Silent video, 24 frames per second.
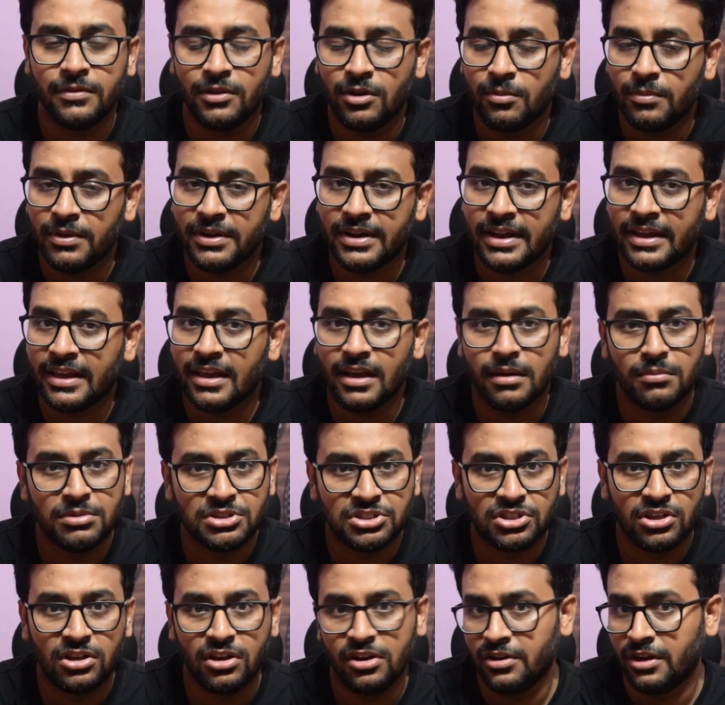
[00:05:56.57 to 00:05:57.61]
You will be taking a
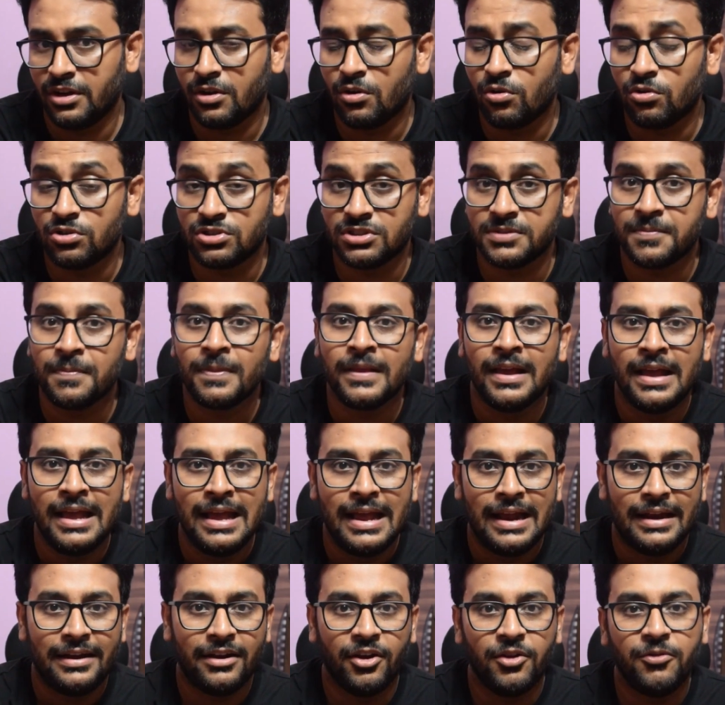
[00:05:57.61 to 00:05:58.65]
machine learning course.
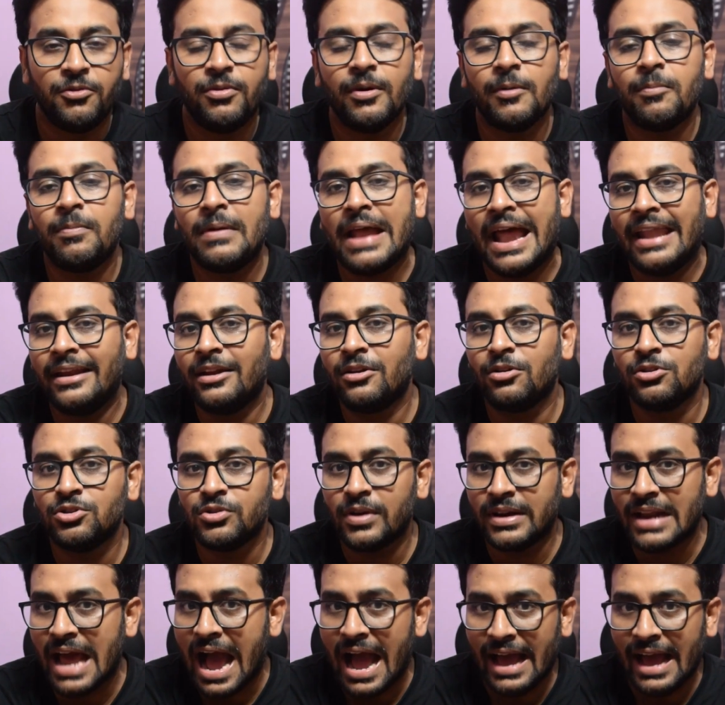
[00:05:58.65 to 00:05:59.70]
Now, if you are planning to join